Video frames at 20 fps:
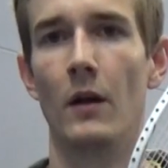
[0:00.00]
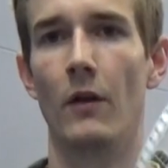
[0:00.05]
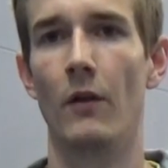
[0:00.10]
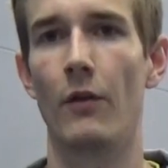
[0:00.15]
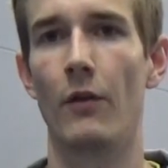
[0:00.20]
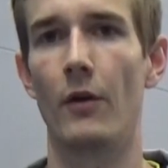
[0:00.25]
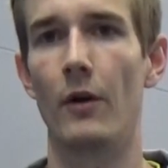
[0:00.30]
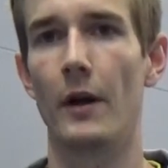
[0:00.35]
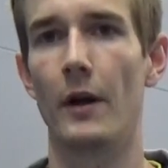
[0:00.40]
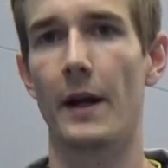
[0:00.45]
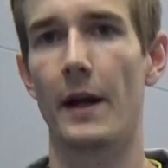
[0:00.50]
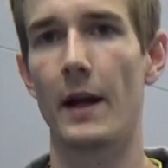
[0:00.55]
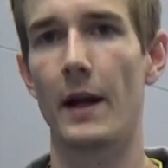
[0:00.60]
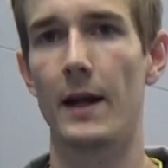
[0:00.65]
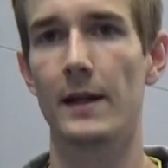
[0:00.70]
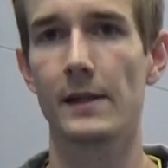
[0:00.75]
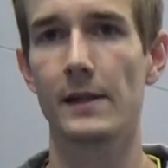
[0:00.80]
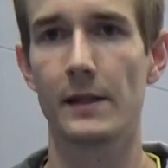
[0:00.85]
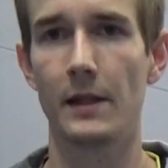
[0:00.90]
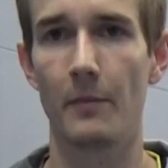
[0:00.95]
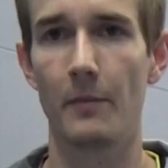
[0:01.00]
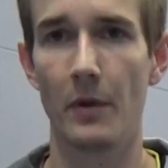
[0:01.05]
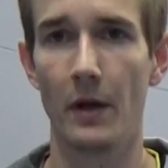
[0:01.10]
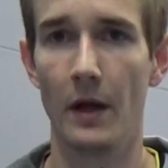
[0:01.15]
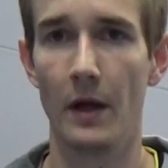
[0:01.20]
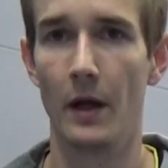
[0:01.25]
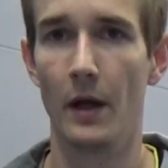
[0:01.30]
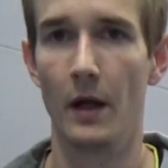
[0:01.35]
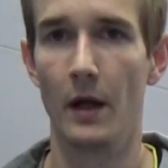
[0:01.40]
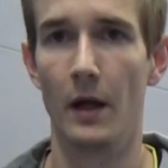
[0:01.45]
Third and last tip.
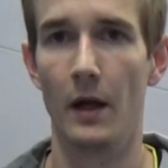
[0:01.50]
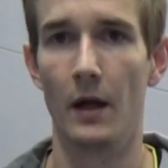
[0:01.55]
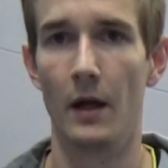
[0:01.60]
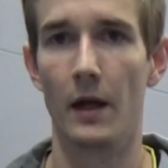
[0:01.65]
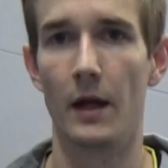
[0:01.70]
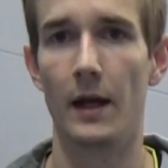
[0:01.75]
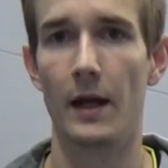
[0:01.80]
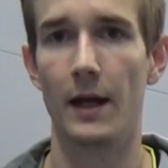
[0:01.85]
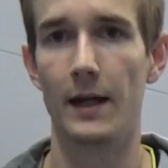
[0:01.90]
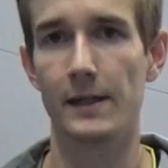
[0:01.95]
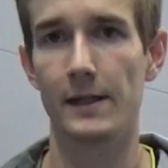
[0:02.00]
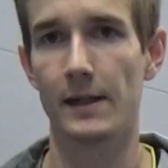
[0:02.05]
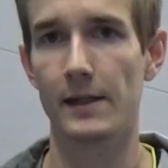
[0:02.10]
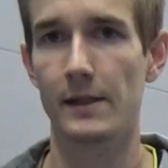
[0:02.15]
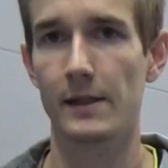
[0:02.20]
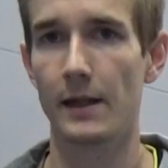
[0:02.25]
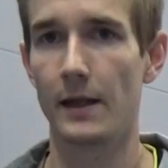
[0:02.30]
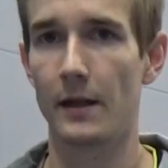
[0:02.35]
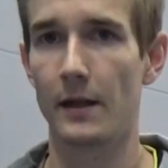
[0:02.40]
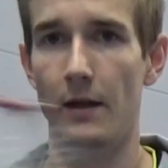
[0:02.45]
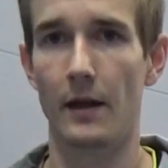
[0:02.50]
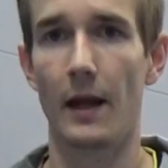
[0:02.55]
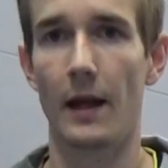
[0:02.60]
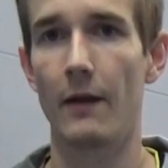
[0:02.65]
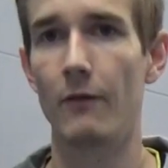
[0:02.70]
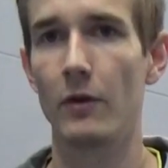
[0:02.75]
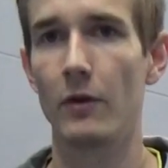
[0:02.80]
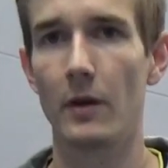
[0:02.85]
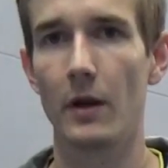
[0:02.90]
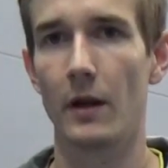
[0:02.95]
As I said,
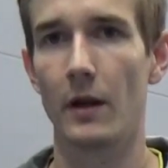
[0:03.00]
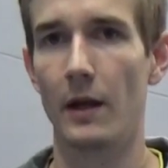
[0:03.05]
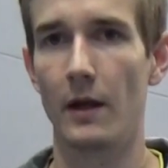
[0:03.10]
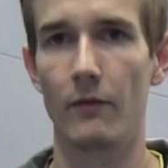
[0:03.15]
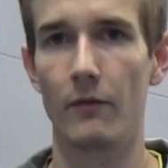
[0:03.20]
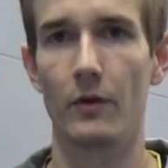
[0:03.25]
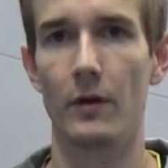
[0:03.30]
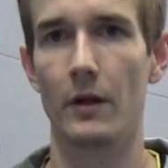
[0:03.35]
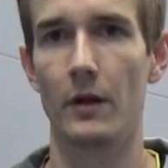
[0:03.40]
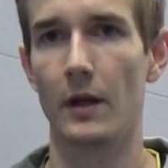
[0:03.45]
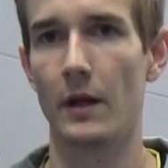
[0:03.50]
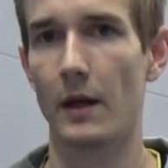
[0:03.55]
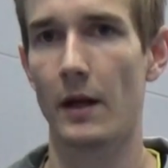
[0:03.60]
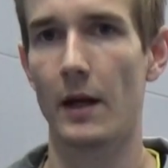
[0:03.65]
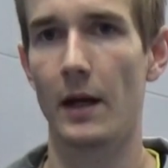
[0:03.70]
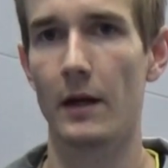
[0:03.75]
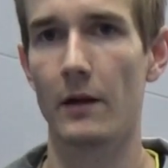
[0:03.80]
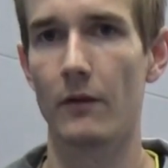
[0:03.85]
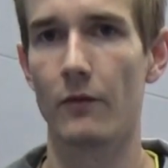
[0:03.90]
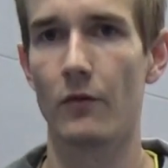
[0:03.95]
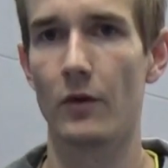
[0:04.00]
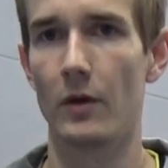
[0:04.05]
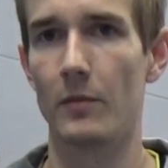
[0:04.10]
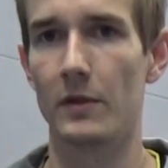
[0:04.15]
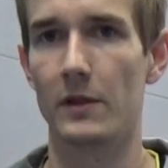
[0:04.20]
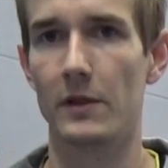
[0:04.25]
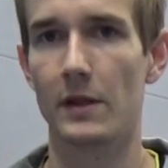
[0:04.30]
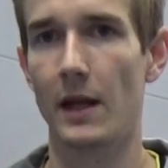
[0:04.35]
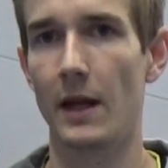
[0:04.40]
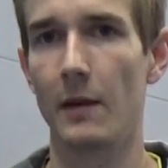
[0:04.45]
every kind of grip
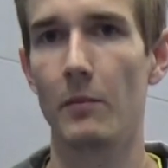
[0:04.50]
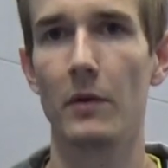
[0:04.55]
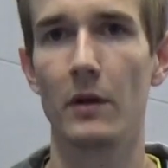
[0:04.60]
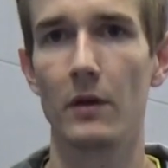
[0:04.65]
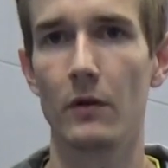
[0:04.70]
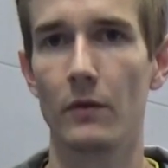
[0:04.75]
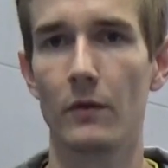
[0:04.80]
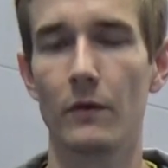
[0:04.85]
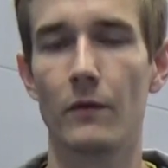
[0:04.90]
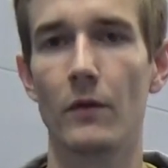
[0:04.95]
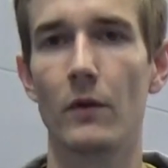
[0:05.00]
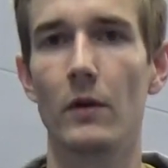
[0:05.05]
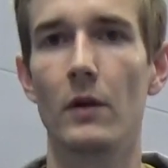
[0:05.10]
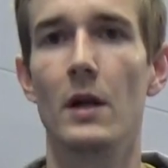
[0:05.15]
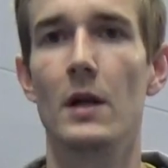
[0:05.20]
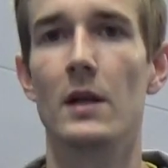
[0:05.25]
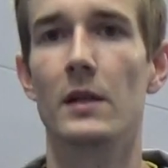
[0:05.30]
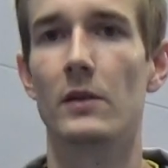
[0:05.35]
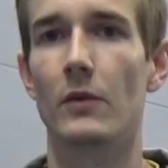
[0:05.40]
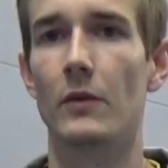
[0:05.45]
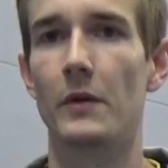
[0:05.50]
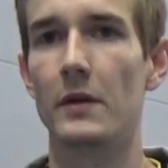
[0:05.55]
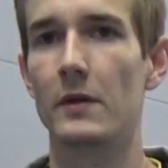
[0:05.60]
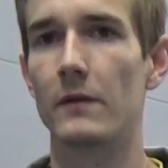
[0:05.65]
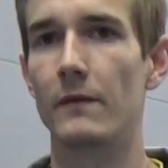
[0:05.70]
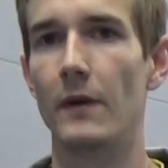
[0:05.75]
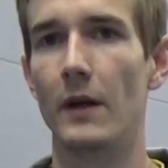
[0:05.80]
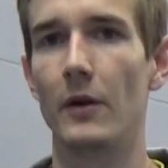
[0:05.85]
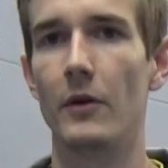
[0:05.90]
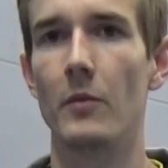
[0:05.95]
can be useful, so it is
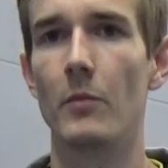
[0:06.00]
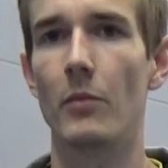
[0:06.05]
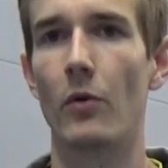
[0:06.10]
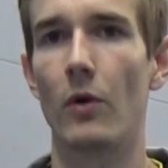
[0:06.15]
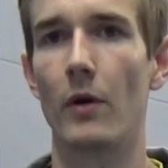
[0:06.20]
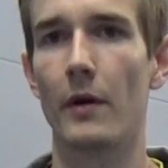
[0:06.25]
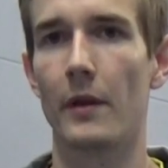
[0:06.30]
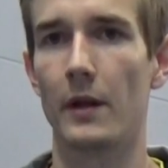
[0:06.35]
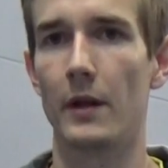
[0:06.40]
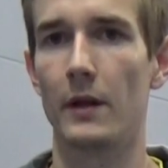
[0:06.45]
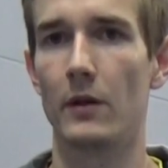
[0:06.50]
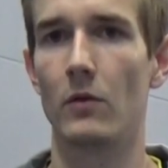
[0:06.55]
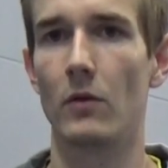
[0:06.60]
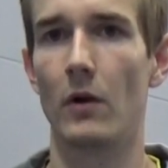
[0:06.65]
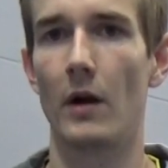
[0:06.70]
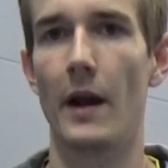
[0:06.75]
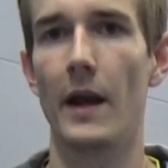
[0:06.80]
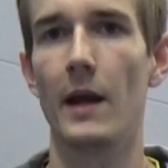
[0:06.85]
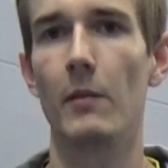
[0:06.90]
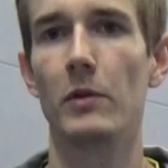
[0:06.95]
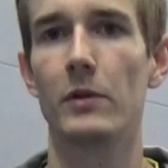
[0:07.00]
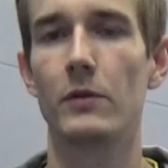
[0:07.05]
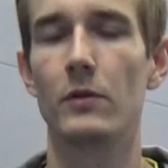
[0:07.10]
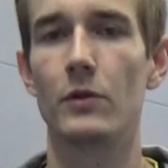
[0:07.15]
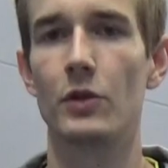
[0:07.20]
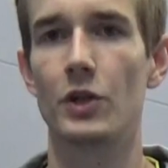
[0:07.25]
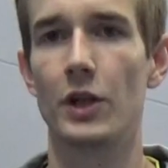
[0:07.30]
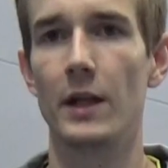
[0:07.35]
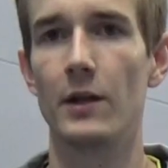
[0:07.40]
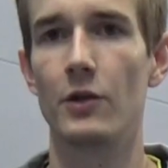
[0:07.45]
very important that you are able to
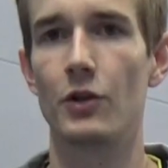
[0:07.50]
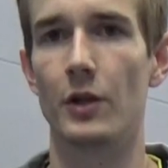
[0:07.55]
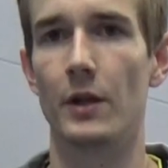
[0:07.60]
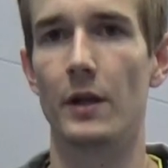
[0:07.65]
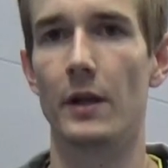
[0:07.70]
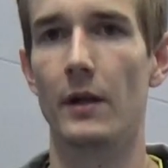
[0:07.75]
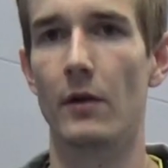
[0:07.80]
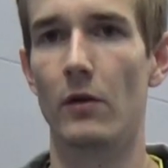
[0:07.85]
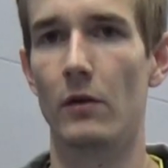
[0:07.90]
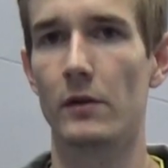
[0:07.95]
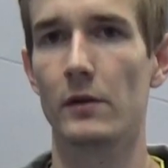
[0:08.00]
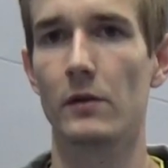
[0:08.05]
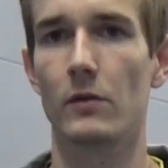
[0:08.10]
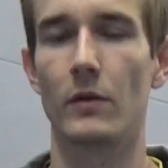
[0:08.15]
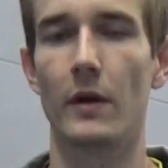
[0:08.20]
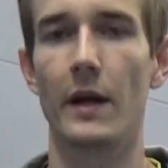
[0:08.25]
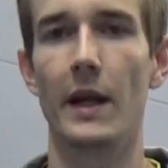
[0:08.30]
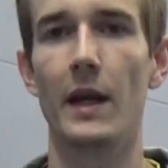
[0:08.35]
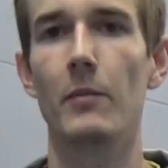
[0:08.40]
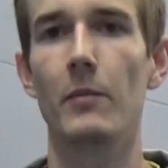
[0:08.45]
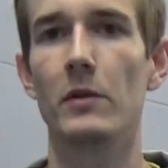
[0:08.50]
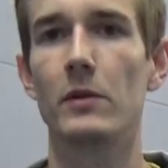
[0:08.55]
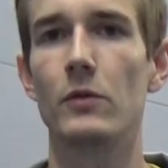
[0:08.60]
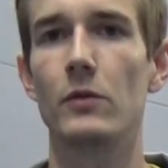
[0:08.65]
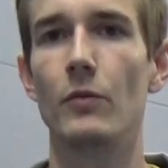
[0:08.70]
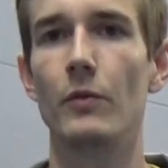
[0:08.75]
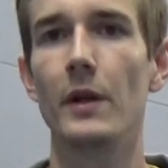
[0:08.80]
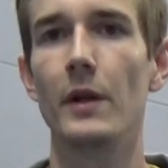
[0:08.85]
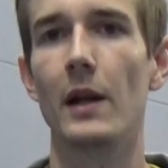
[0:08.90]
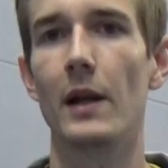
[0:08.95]
change it and also able to
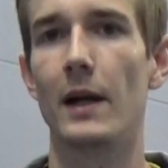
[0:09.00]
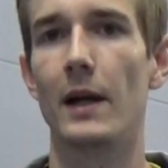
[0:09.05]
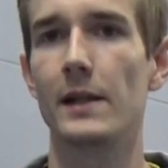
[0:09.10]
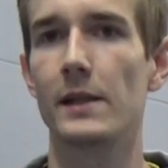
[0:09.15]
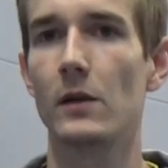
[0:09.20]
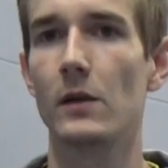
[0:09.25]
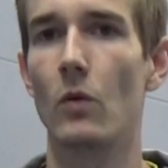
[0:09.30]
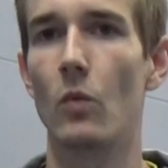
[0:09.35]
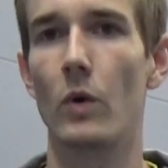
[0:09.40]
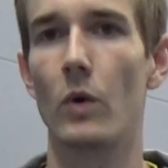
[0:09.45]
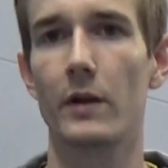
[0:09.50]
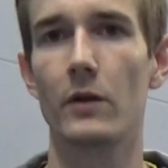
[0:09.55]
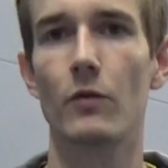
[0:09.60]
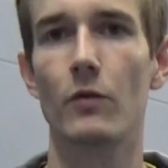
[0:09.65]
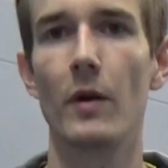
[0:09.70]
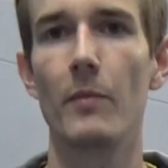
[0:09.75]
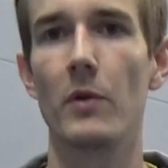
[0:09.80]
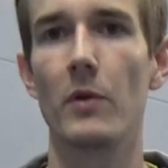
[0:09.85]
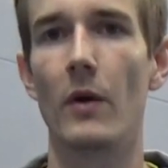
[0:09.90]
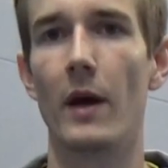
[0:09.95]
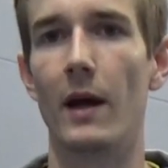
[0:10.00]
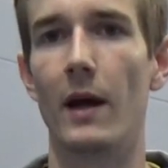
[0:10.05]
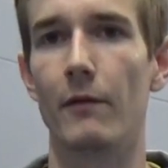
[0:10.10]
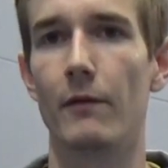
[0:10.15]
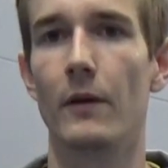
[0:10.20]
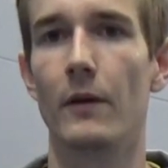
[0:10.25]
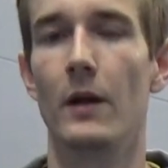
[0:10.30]
realize what grip you have.